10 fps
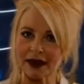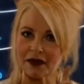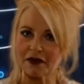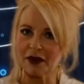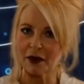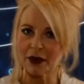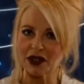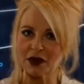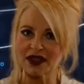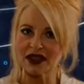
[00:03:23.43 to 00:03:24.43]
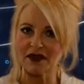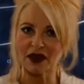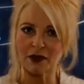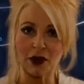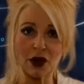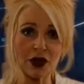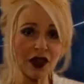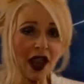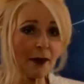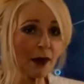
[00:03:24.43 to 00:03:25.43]
The February 27th
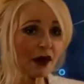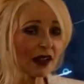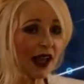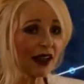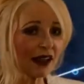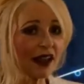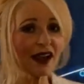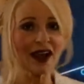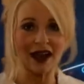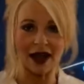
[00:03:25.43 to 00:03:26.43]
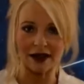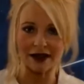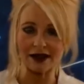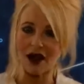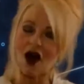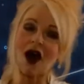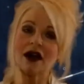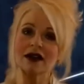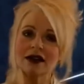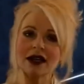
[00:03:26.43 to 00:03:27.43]
birthday personality analysis on